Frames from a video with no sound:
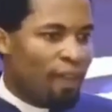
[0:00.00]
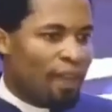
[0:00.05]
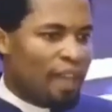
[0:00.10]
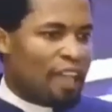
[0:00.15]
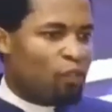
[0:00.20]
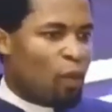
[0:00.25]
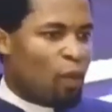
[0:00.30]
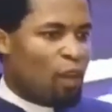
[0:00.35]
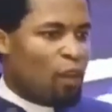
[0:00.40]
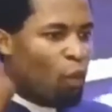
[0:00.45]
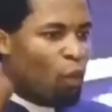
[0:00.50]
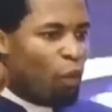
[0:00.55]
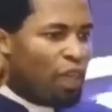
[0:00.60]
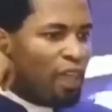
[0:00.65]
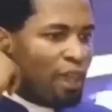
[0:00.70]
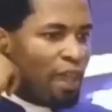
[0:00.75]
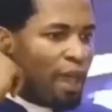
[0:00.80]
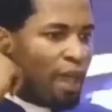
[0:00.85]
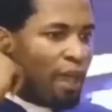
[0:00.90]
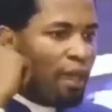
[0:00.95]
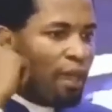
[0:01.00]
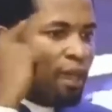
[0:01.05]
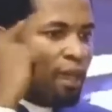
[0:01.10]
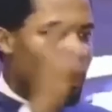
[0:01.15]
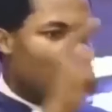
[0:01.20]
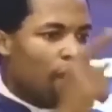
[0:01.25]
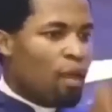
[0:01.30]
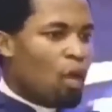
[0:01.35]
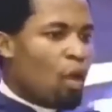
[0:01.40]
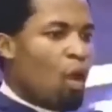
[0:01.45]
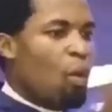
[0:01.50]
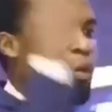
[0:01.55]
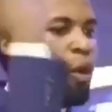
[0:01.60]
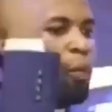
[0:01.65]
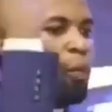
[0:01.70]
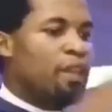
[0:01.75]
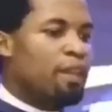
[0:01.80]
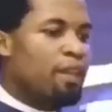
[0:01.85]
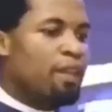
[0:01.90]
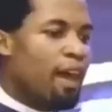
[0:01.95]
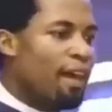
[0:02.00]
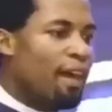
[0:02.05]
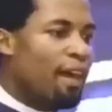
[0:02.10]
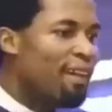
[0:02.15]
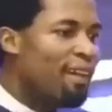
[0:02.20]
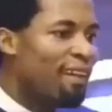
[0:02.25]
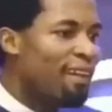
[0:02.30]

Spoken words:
That's when you will hear, "Come up hither.